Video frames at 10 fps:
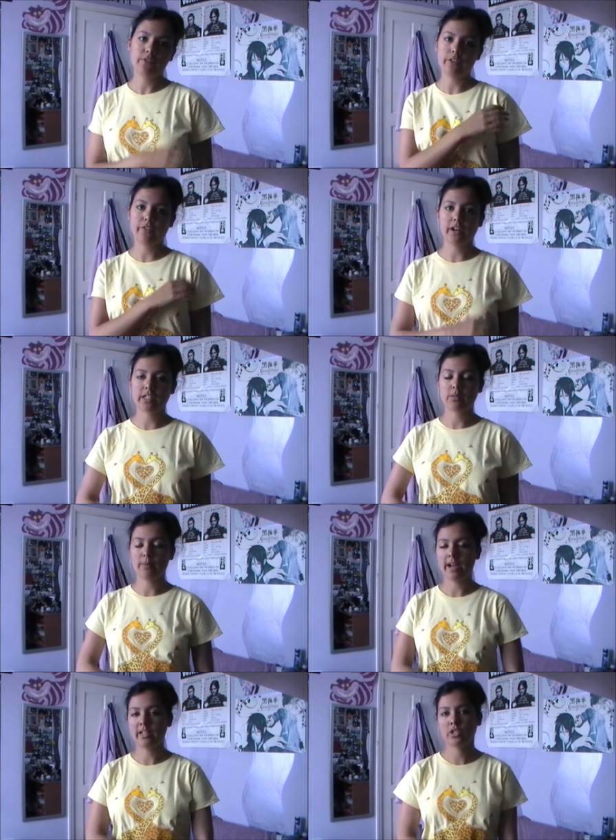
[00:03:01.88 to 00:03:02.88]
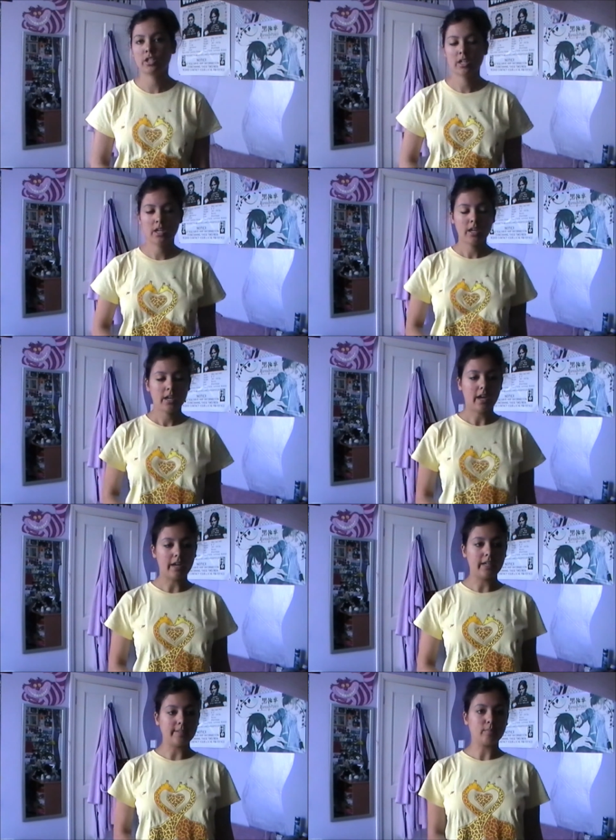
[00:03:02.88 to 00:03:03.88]
of the first match
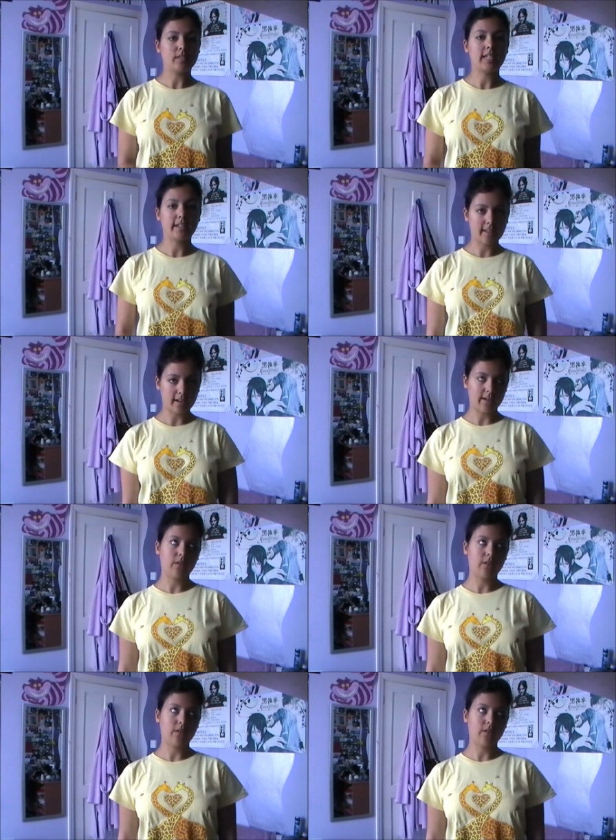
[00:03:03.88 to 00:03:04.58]
um, sitting there